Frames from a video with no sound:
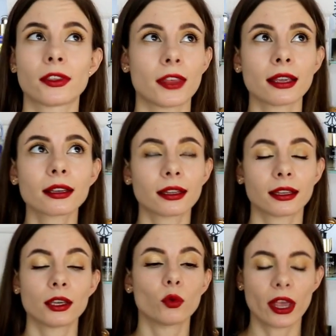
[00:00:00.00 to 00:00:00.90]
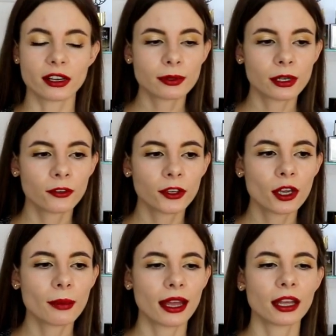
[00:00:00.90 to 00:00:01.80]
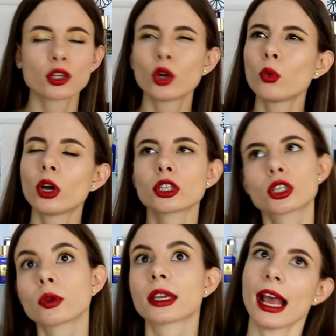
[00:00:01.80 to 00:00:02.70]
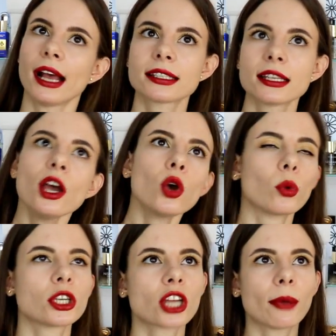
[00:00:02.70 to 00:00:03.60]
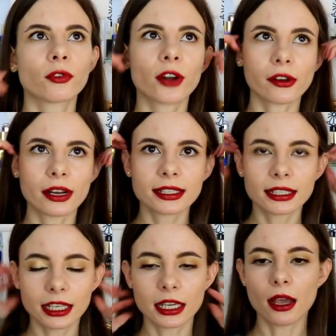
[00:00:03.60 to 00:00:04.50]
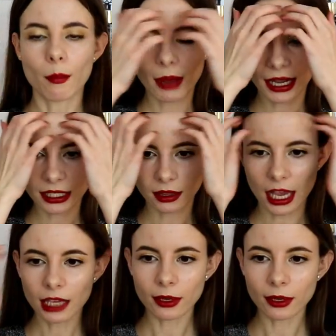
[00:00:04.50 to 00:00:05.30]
think that he wears perfume, and I don't want to guess which type of fragrance he might like,